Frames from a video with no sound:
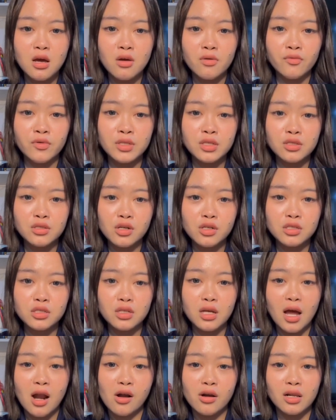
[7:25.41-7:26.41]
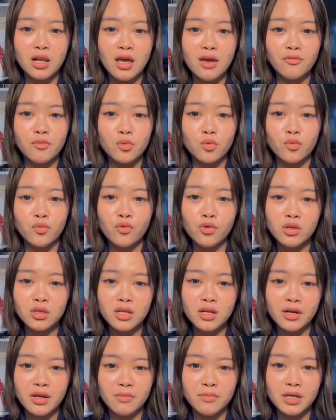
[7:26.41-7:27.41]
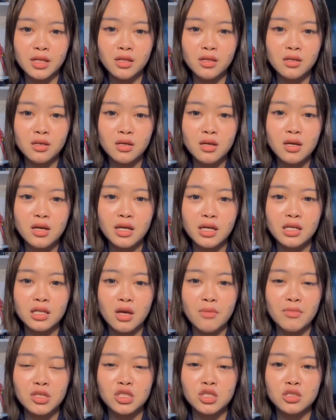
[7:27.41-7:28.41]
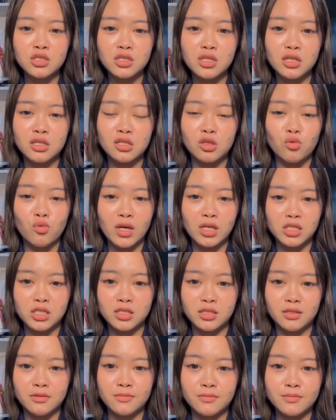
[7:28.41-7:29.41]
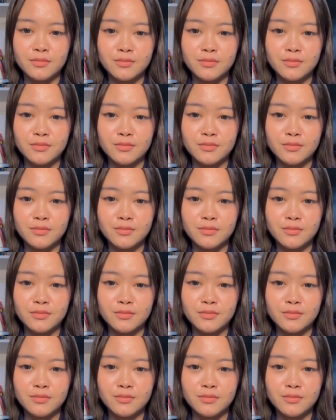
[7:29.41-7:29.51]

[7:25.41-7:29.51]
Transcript: visitors are left vulnerable in emergency situations.